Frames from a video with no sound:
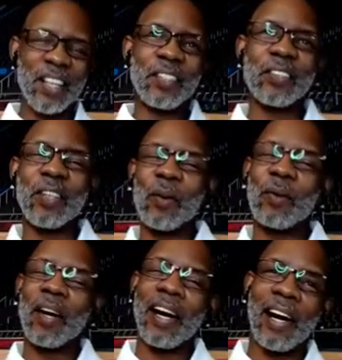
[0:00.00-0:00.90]

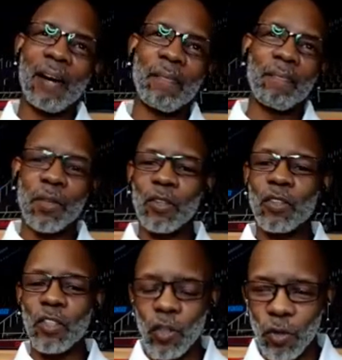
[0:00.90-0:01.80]
So you
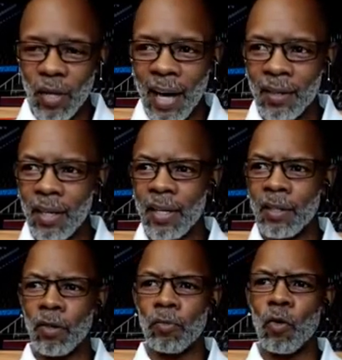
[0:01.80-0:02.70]
can do that. And
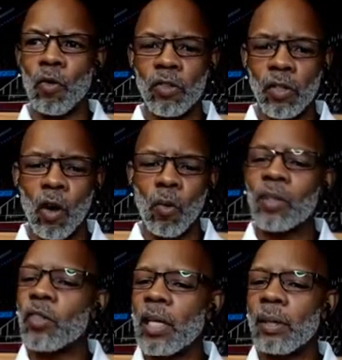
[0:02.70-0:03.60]
of course, you can
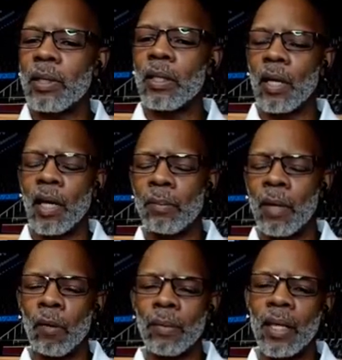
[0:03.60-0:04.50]
always
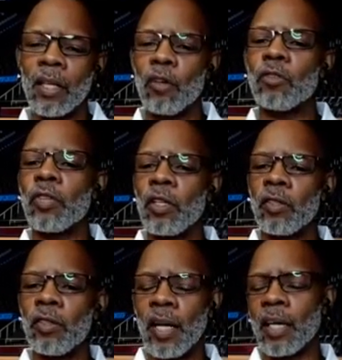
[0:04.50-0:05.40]
email me at
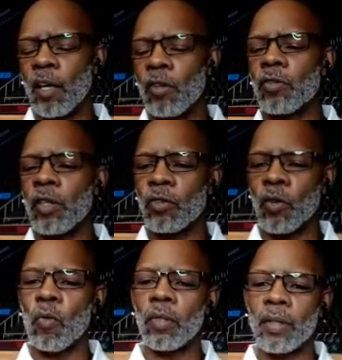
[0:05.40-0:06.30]

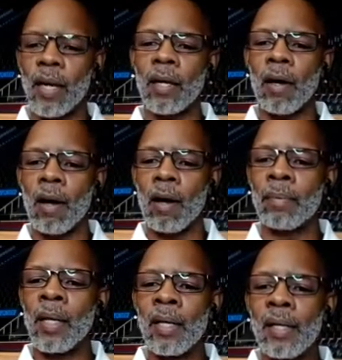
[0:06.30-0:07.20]

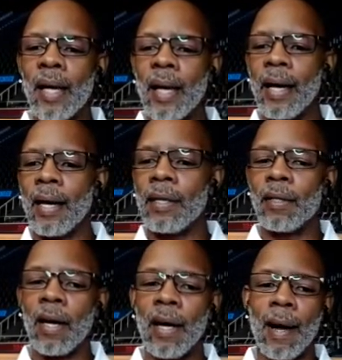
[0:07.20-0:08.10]
CoachT'sCorner.com.
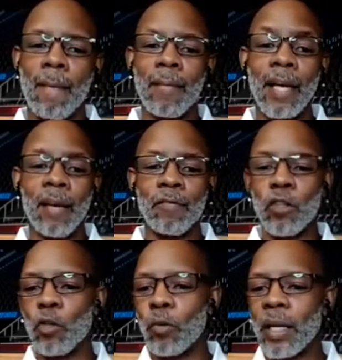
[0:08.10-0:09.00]
And
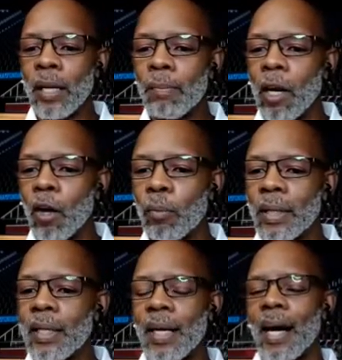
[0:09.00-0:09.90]
if you email
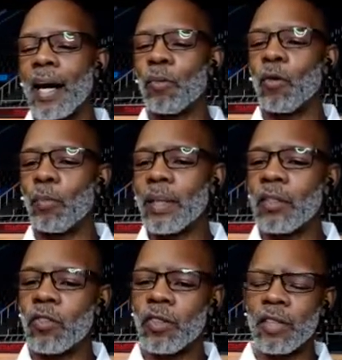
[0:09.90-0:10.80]
me, I will be
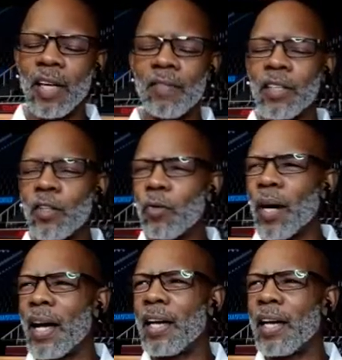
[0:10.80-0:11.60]
giving you